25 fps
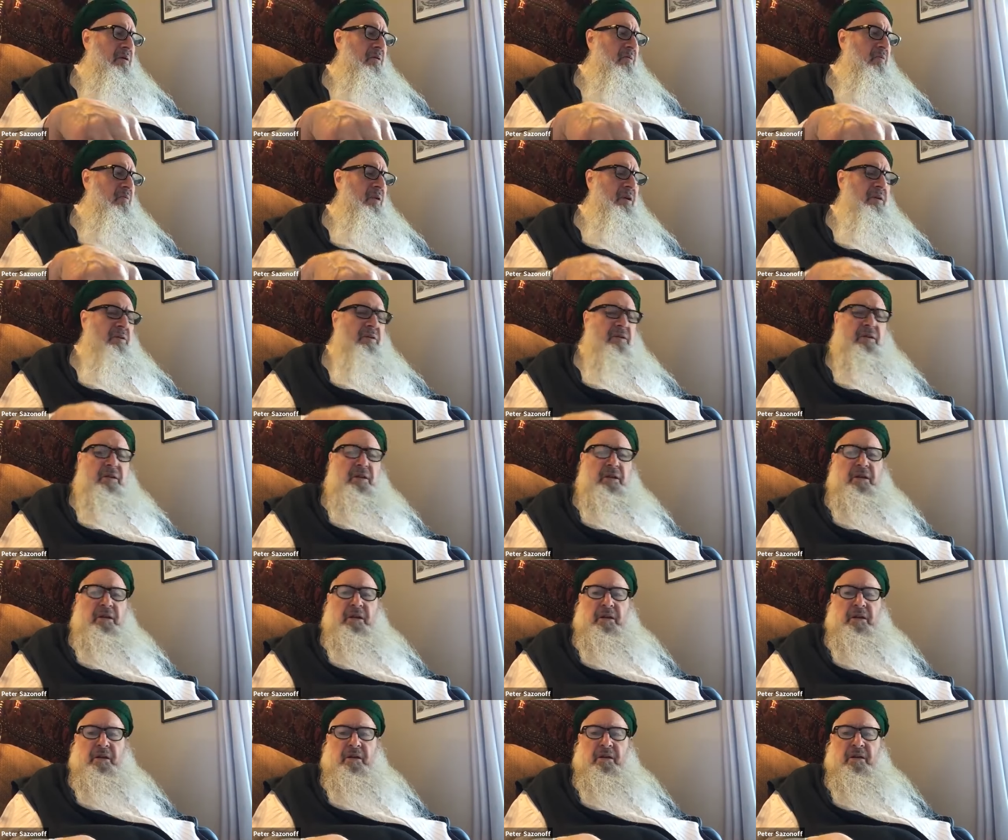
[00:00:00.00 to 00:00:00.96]
What's
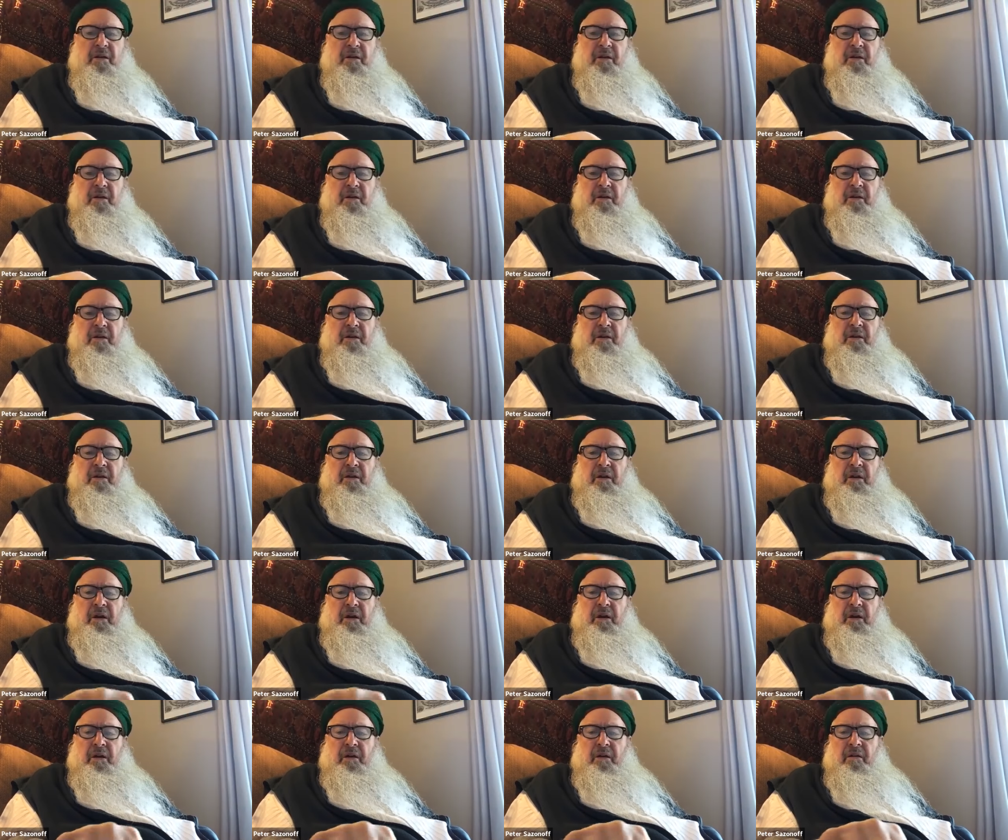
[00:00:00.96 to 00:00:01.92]
the
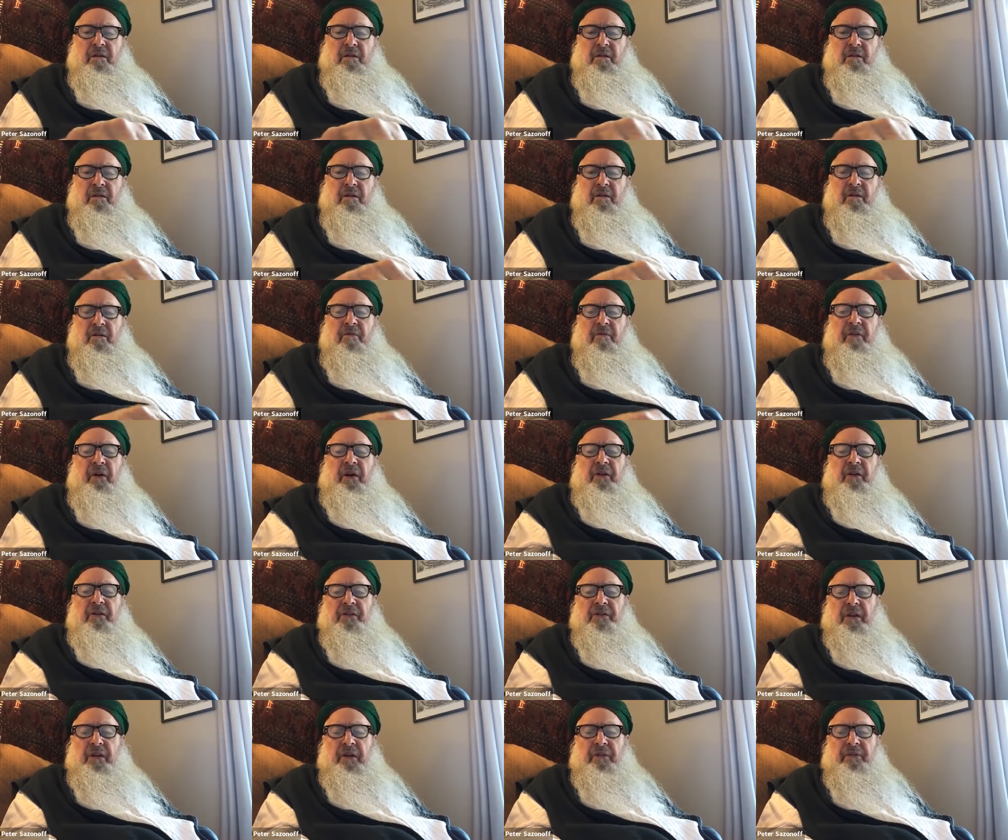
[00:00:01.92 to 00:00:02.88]
uh,
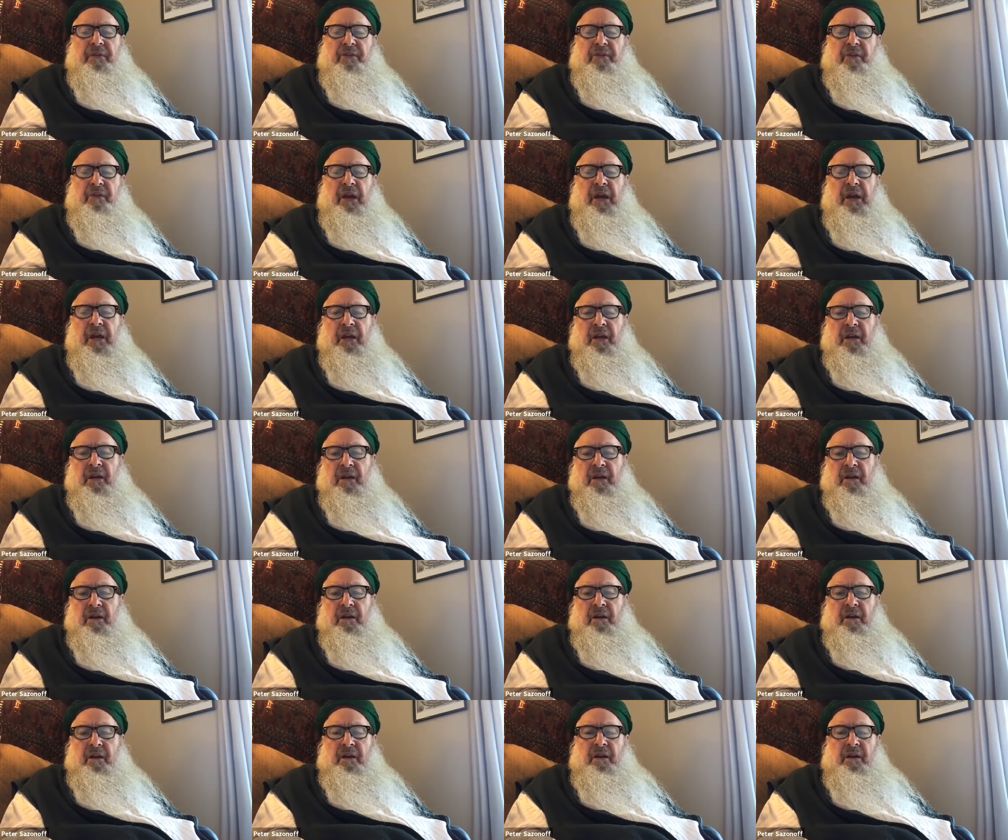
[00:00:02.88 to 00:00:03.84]
function of the Sheikh?
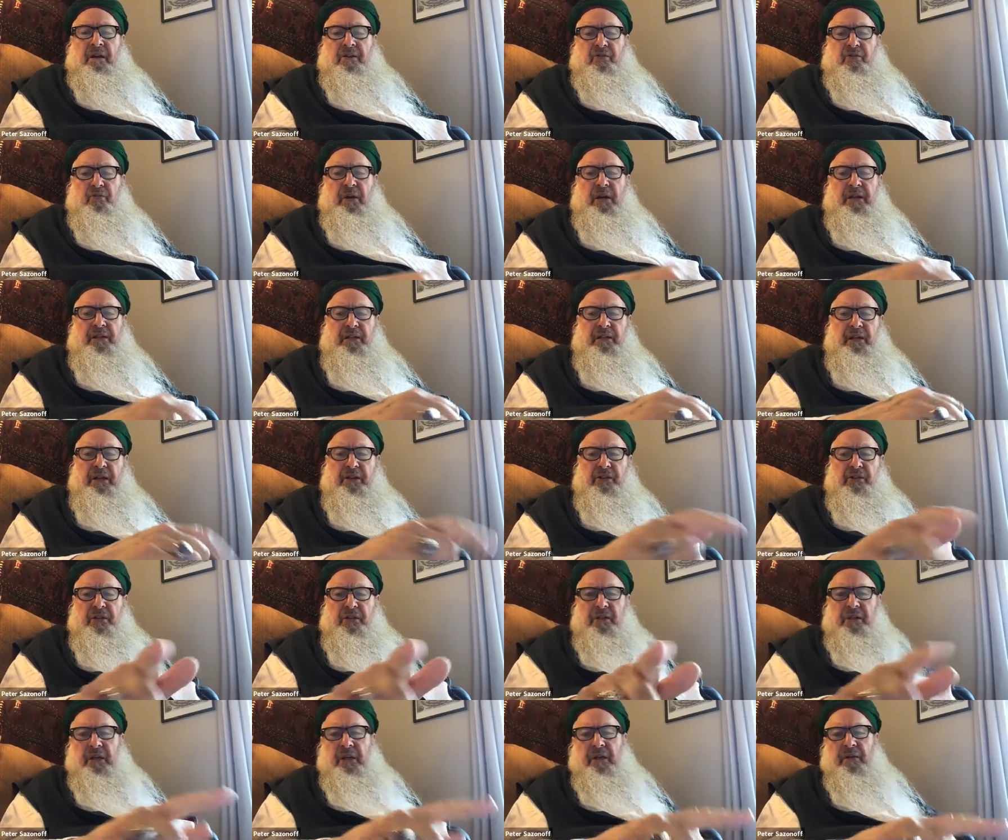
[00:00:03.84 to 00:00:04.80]
Is
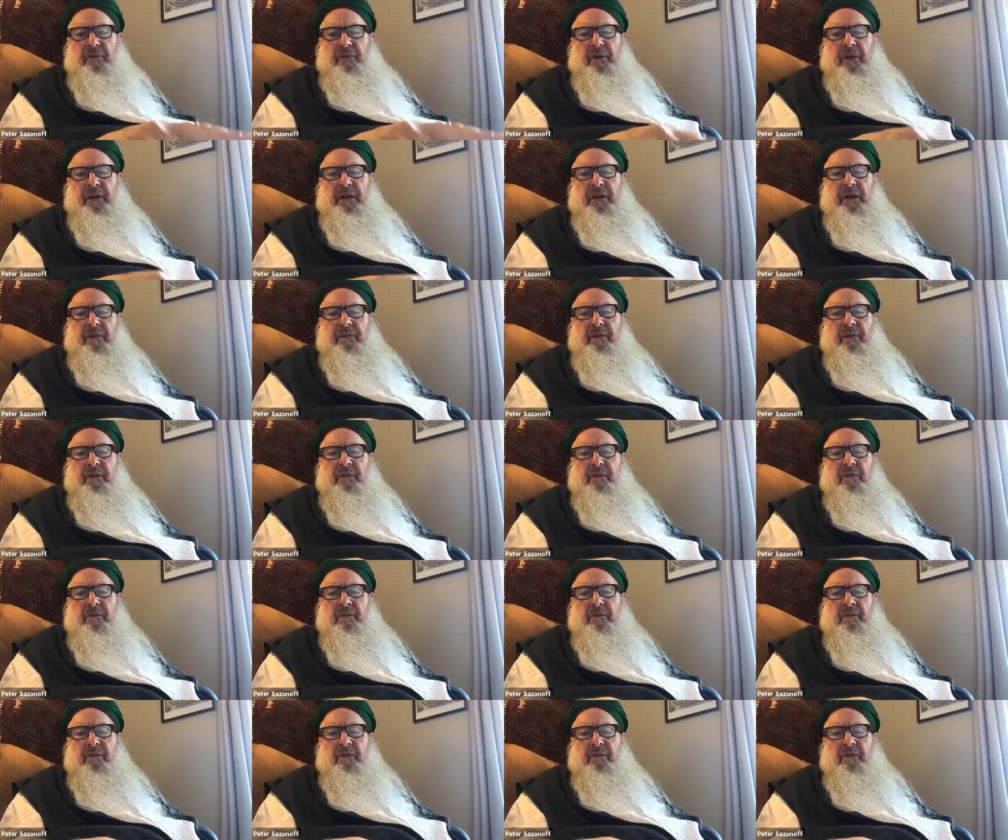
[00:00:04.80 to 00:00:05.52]
translation needed for any of this,